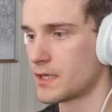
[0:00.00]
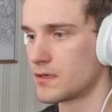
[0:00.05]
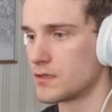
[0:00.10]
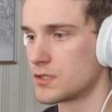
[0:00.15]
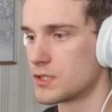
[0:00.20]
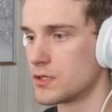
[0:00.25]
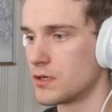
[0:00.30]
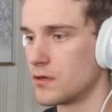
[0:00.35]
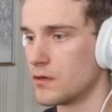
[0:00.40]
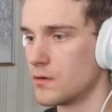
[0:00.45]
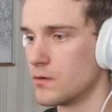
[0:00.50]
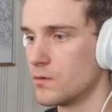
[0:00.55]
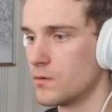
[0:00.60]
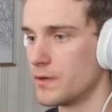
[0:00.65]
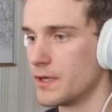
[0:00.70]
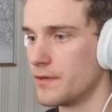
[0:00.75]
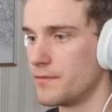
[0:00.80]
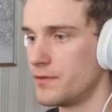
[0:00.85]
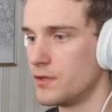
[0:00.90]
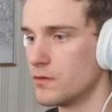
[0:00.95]
So
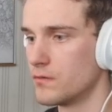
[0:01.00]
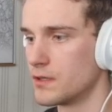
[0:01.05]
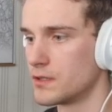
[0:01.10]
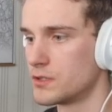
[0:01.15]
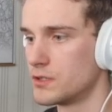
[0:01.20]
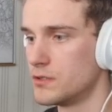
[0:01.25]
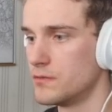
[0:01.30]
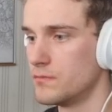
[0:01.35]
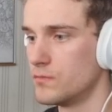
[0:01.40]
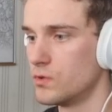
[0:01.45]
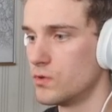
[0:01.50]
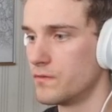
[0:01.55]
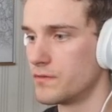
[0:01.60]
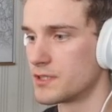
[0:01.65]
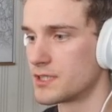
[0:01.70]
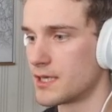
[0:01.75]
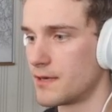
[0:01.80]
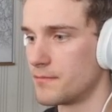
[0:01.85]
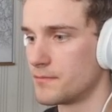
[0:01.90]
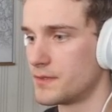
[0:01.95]
if you want to move
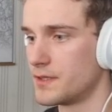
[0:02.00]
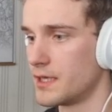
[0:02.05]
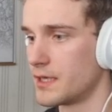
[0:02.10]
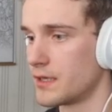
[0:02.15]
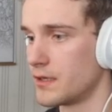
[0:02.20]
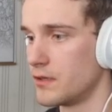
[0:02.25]
something,